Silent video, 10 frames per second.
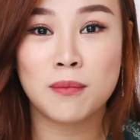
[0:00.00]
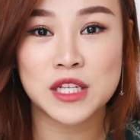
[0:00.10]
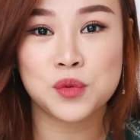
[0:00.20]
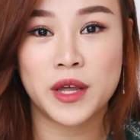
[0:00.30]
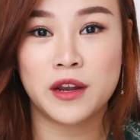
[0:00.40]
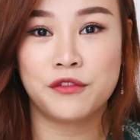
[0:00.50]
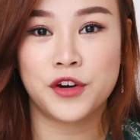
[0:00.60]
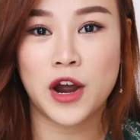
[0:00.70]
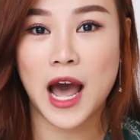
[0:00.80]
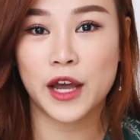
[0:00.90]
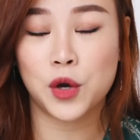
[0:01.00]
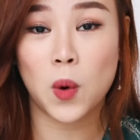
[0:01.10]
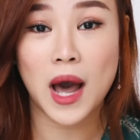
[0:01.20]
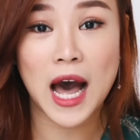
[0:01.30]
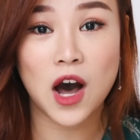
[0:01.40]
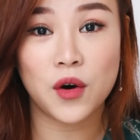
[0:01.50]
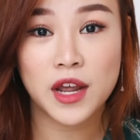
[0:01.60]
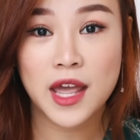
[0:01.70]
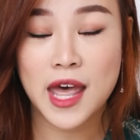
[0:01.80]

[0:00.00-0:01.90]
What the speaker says: much whenever I go out